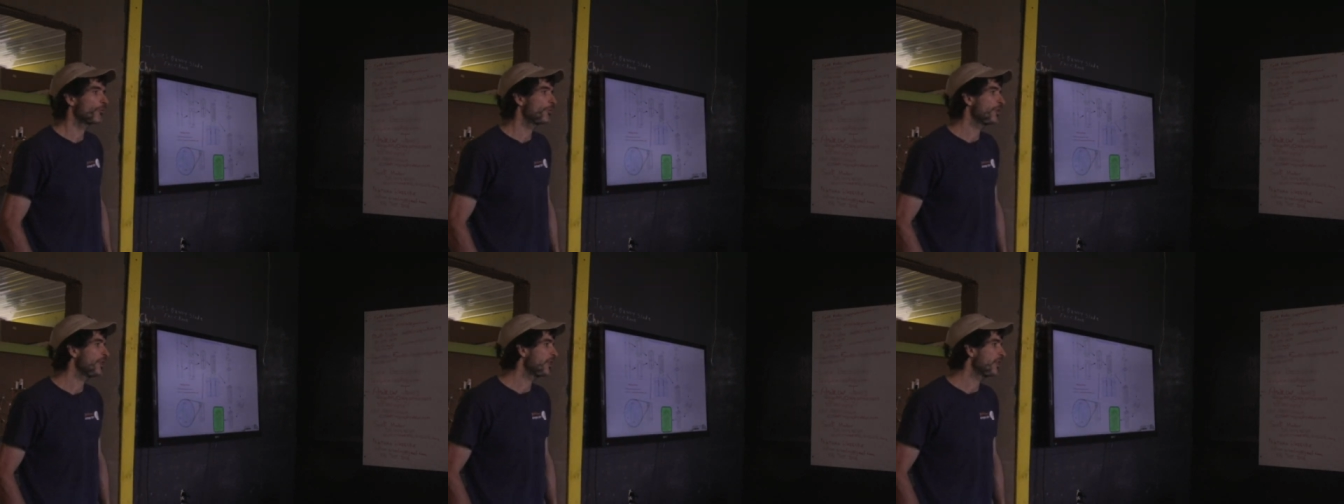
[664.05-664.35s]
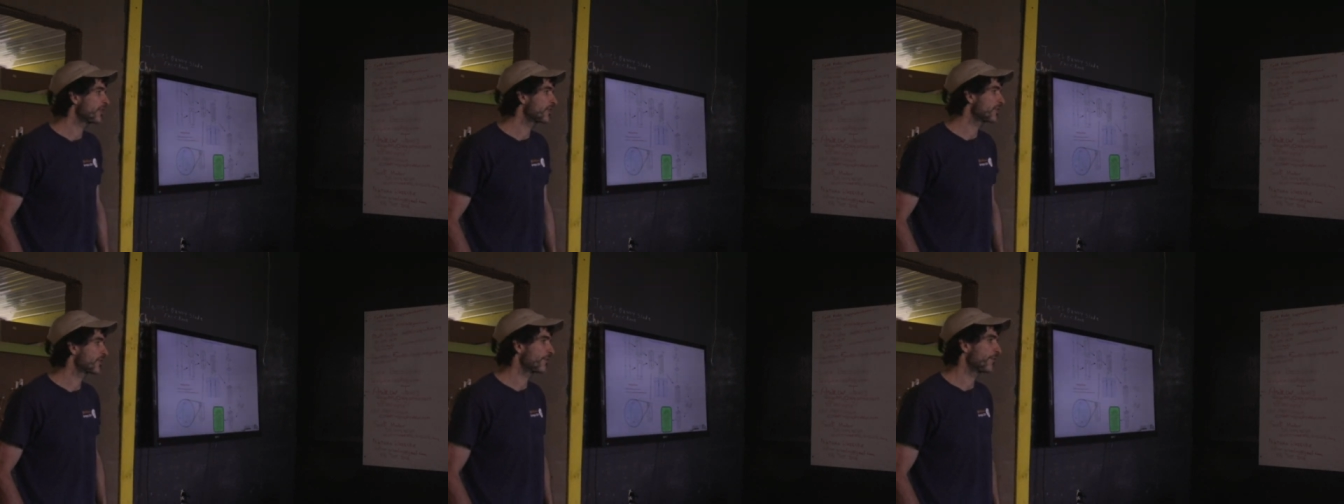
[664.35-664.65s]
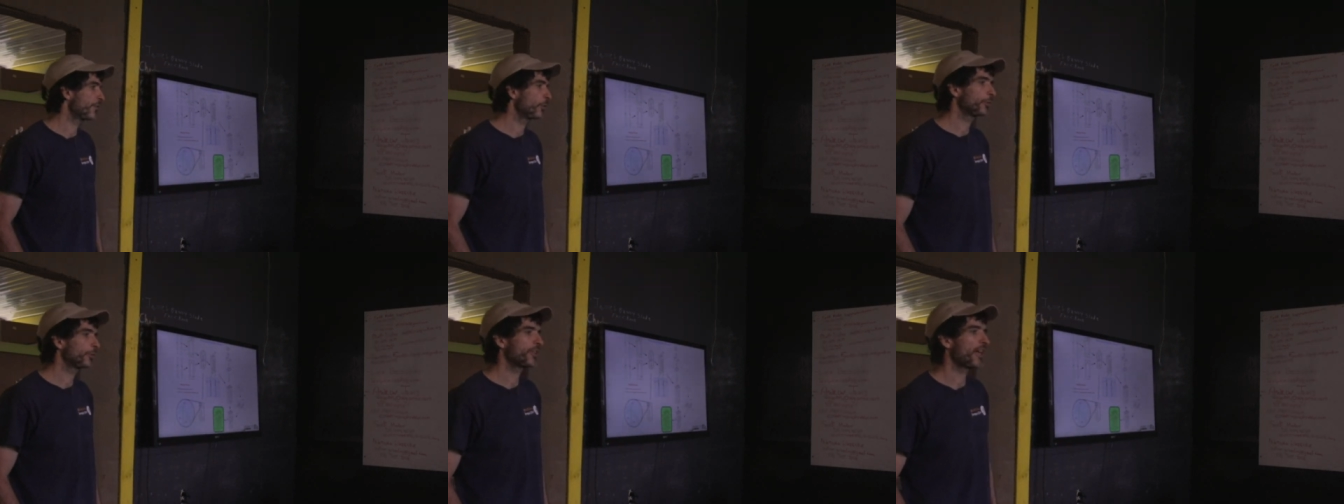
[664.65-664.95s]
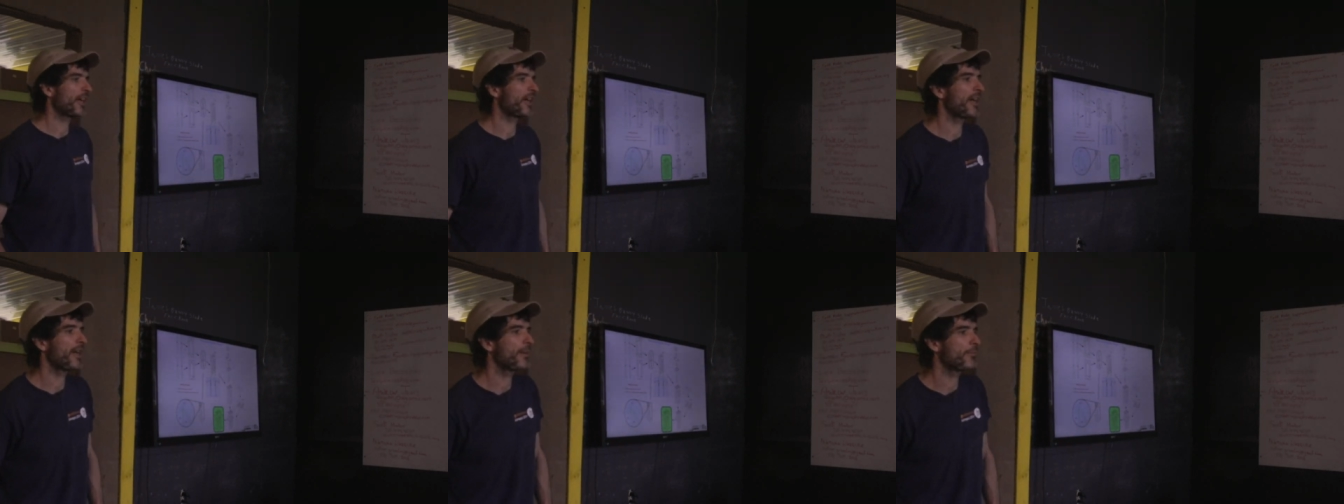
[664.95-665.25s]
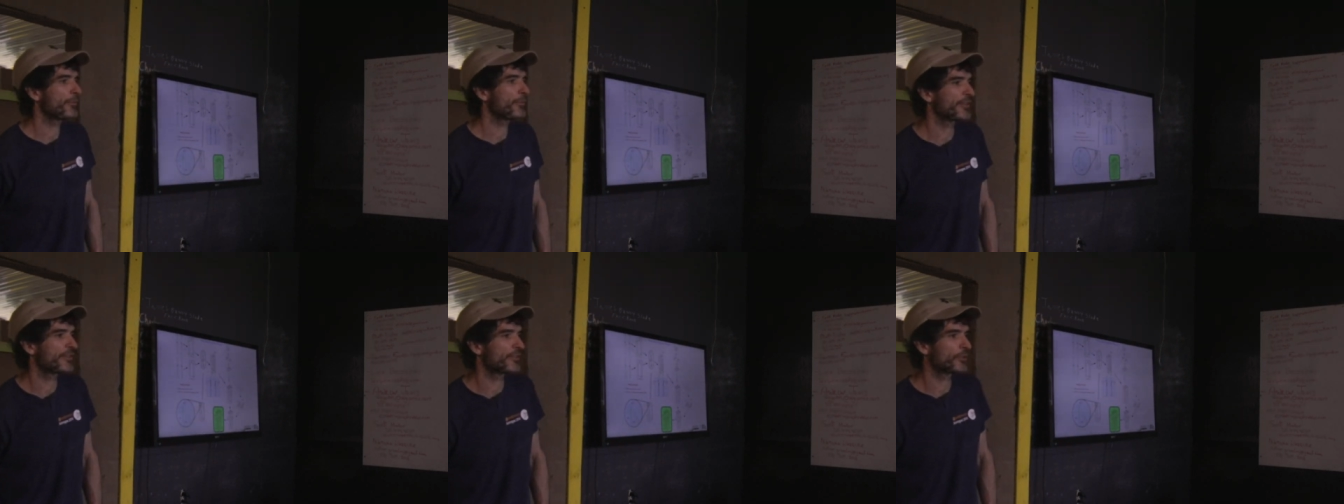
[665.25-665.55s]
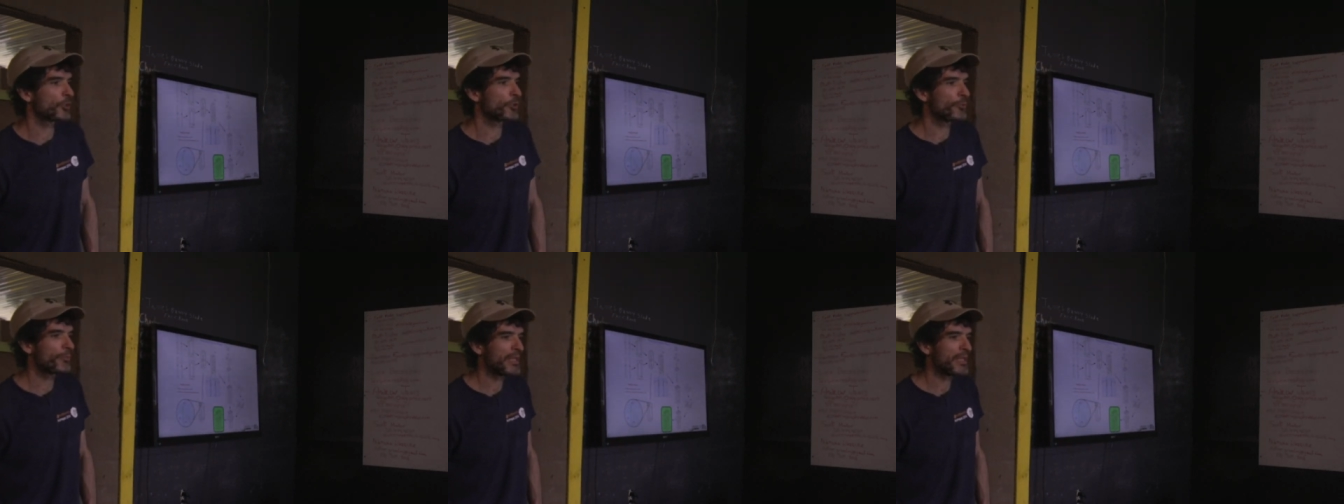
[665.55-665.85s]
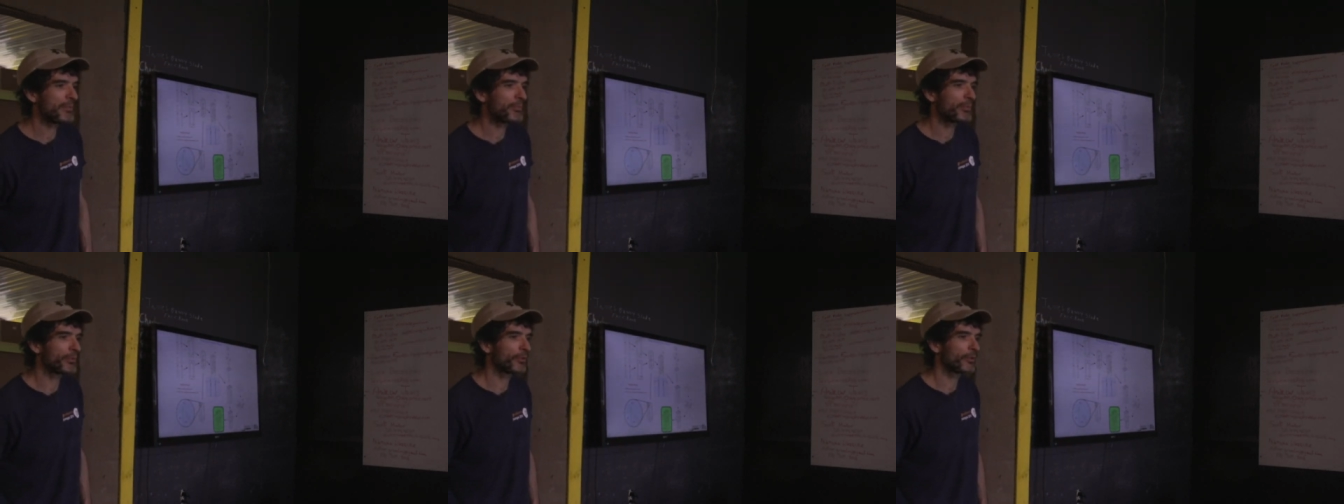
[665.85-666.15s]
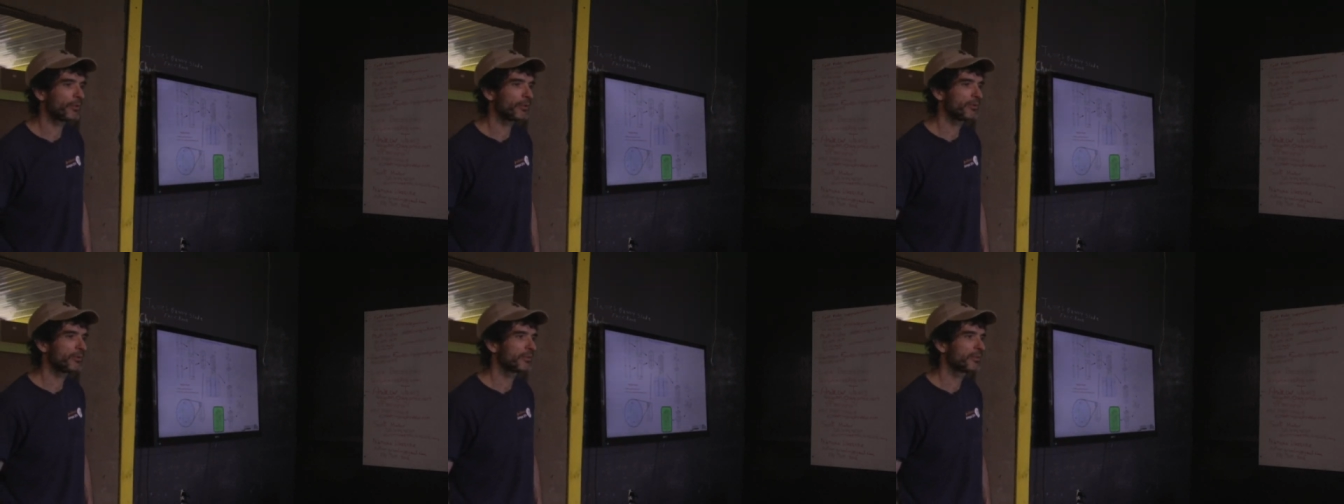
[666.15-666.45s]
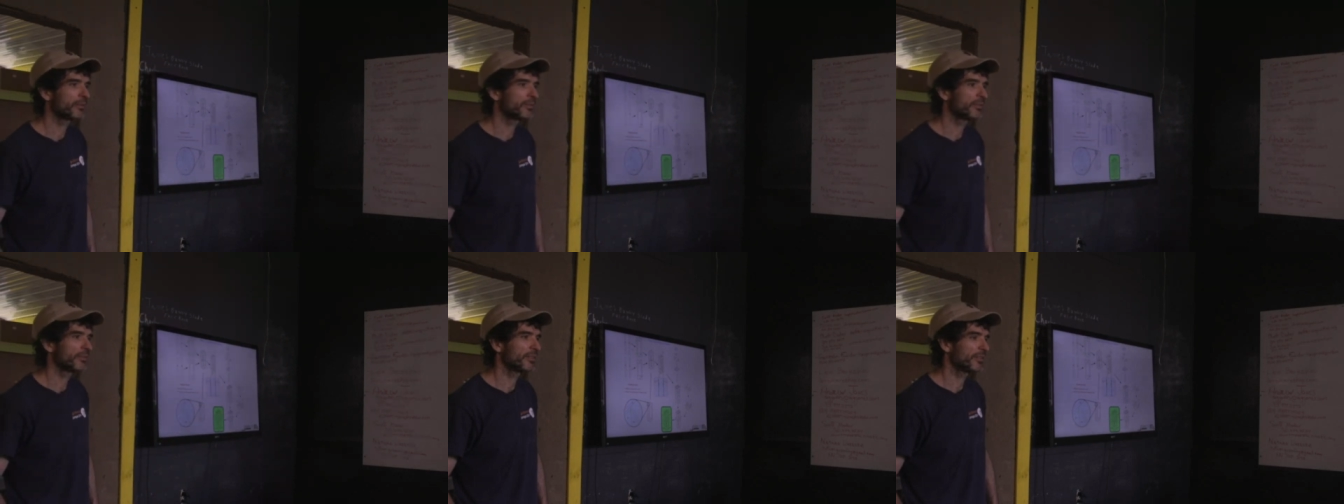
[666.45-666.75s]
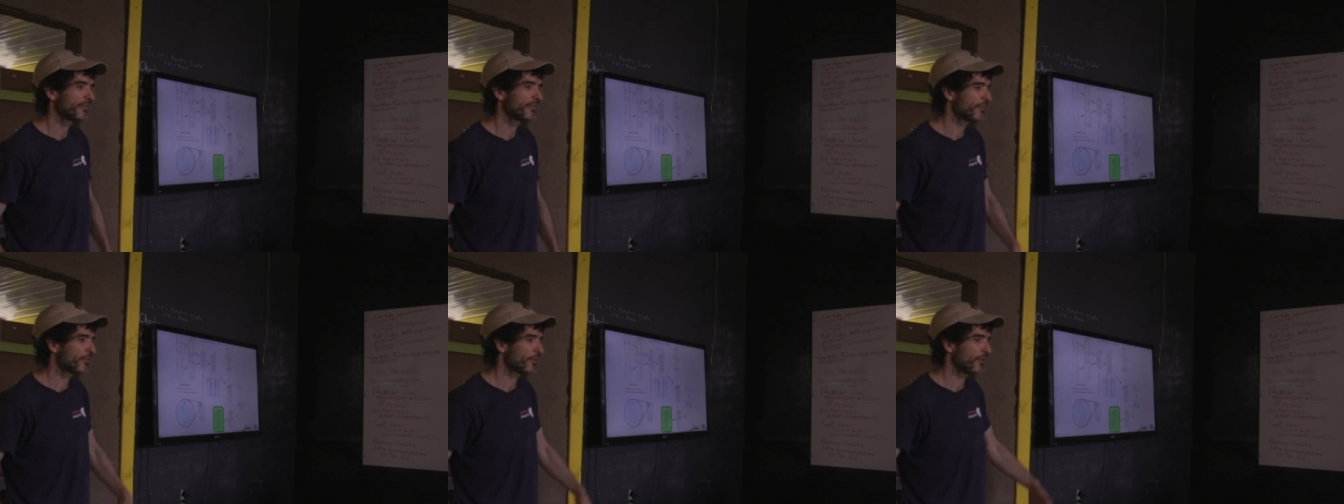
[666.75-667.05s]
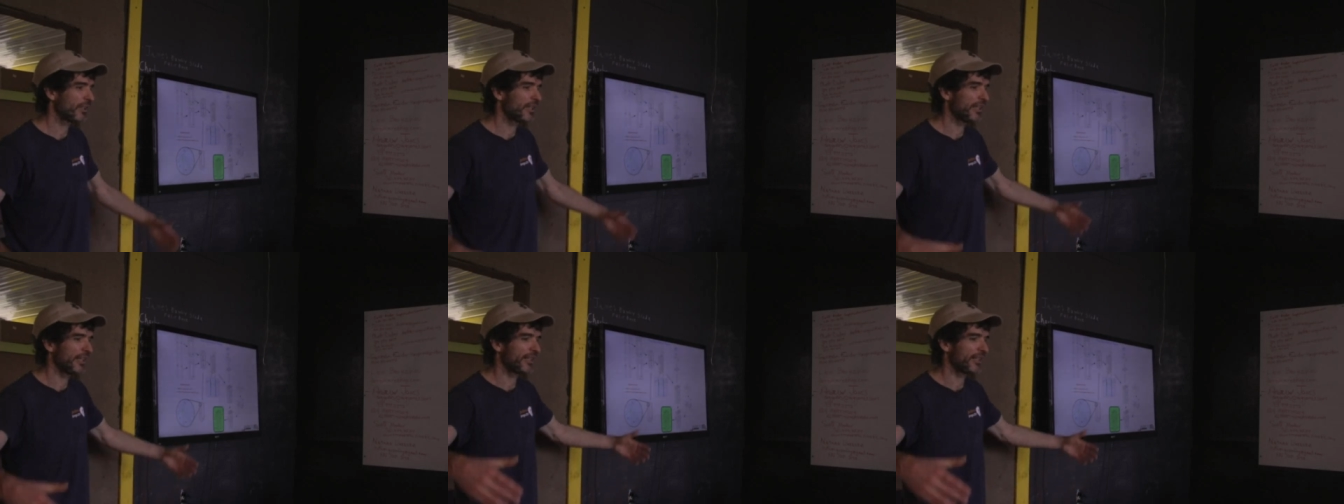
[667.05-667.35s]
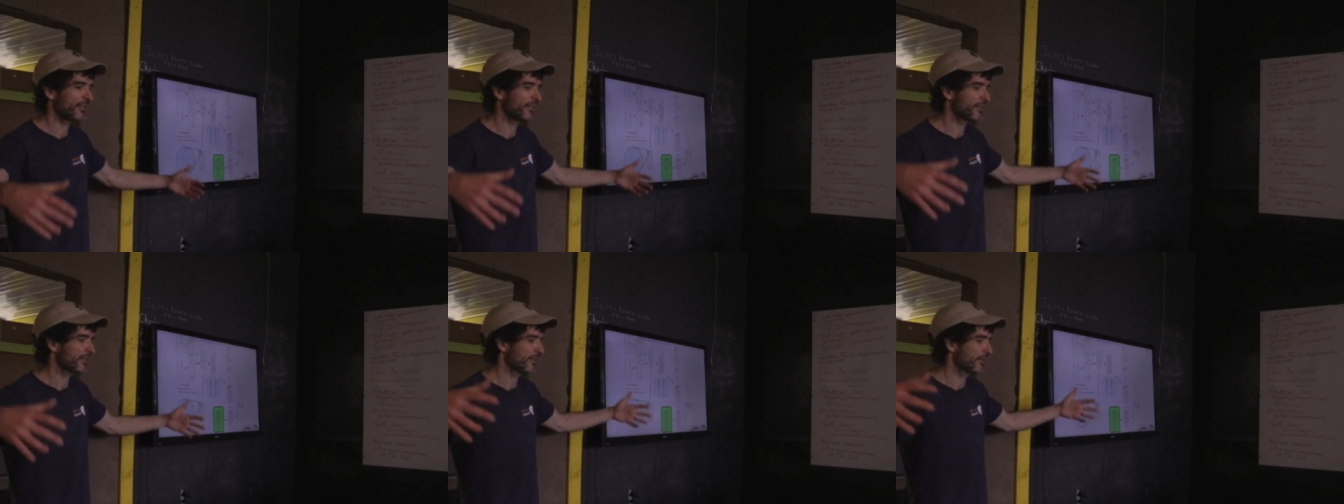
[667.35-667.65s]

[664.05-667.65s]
weeks full time with 2 people for like